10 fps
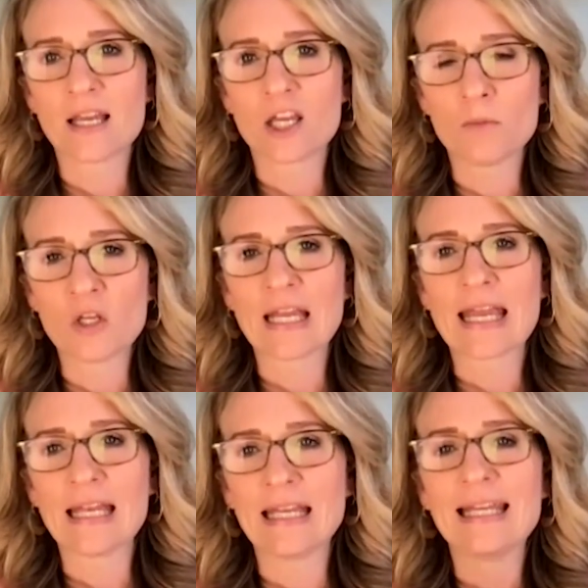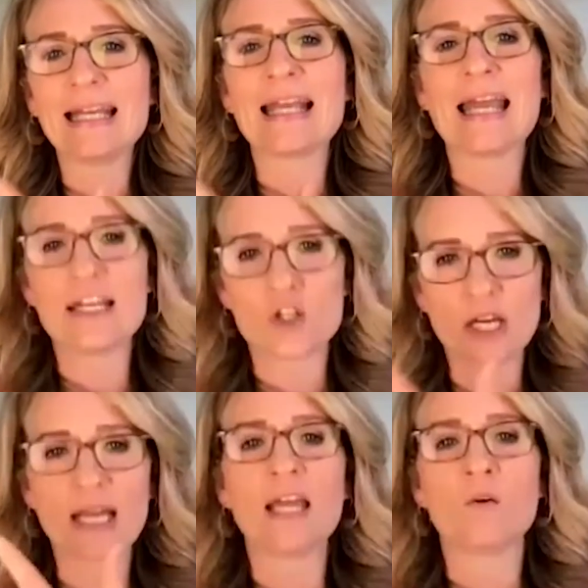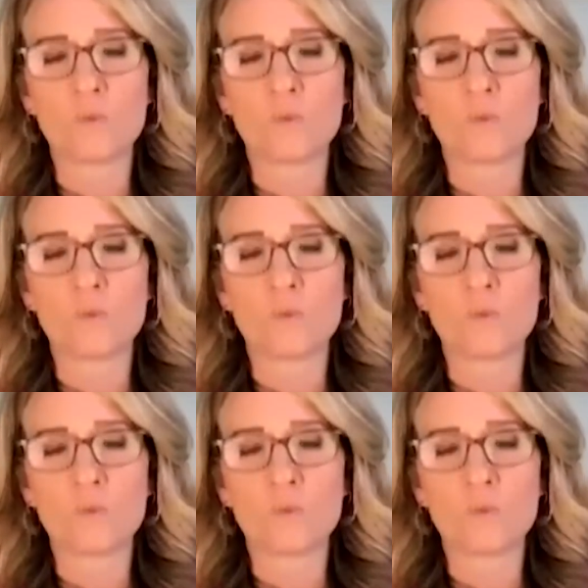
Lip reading: communicating, and engaging in